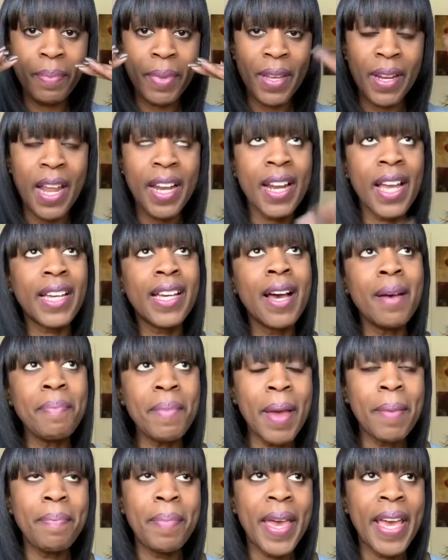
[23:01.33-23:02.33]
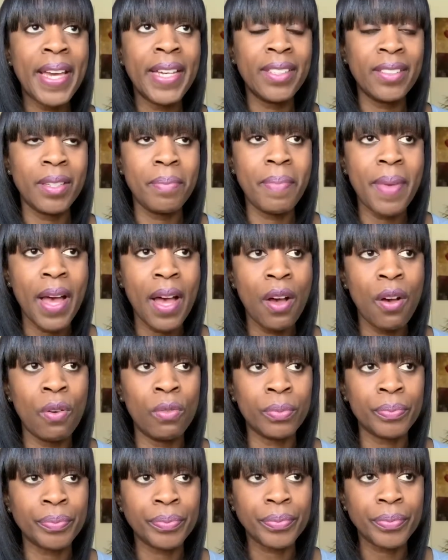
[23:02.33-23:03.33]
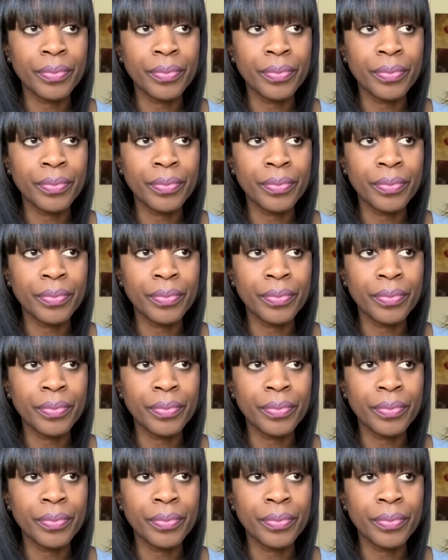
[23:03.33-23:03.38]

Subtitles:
it. And I cut my bangs about